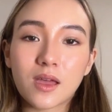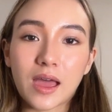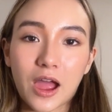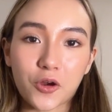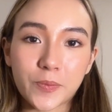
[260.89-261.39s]

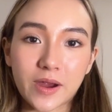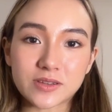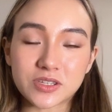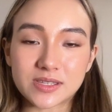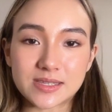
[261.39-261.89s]
Our
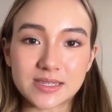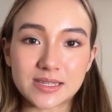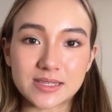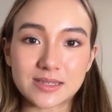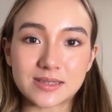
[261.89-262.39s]
barristers and
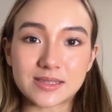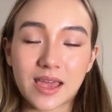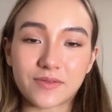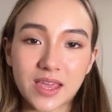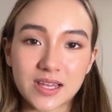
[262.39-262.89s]
solicitors
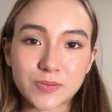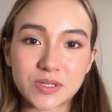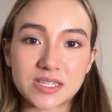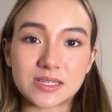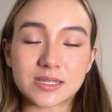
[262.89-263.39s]
have the
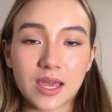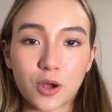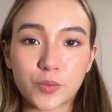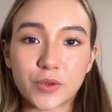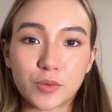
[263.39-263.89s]
expertise to
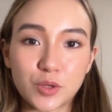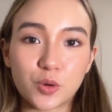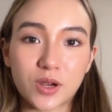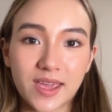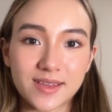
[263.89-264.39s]
help you in
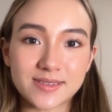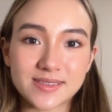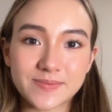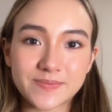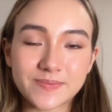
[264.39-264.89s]
your
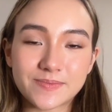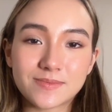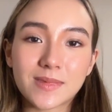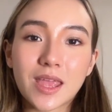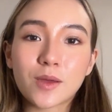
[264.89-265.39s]
case.
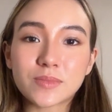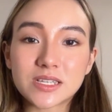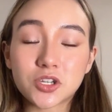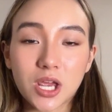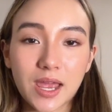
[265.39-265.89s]

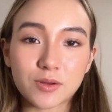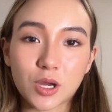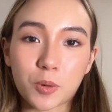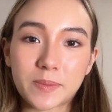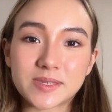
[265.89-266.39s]
Please check out
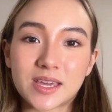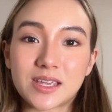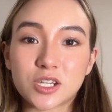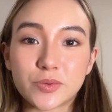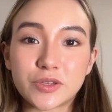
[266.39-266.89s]
our website
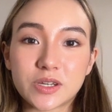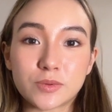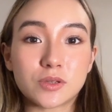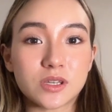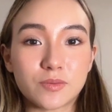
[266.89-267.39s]
at
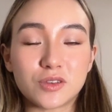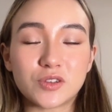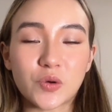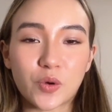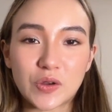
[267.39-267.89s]

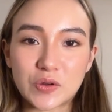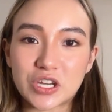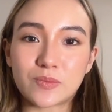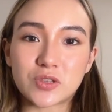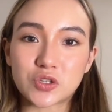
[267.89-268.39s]

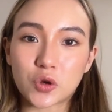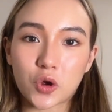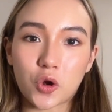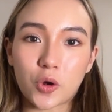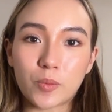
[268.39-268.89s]

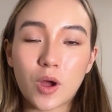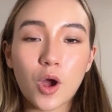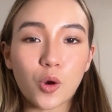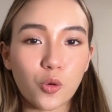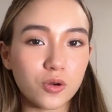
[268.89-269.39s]
www.untitlechambers.com
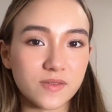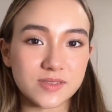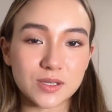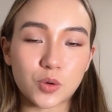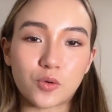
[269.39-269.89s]
or give
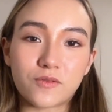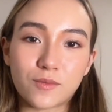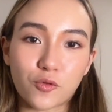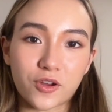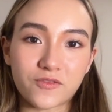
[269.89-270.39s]
us a call for
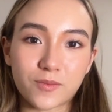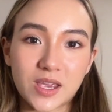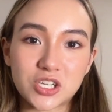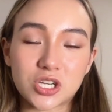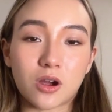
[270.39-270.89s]
more
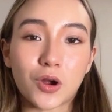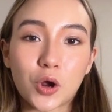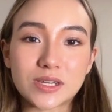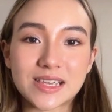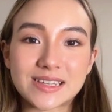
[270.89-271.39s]
information. Our
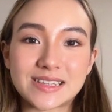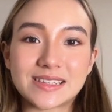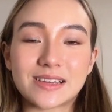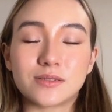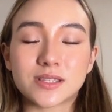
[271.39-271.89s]
contact
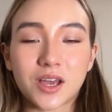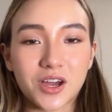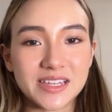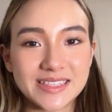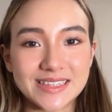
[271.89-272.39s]
details
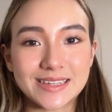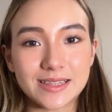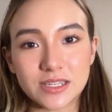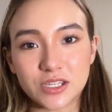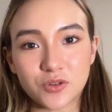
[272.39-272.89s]
are listed
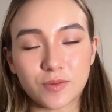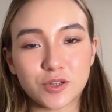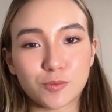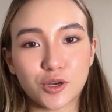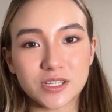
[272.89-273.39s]
in the
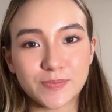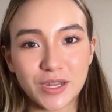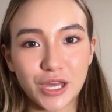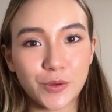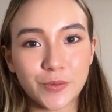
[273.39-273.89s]
description box
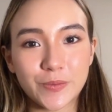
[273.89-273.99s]
below.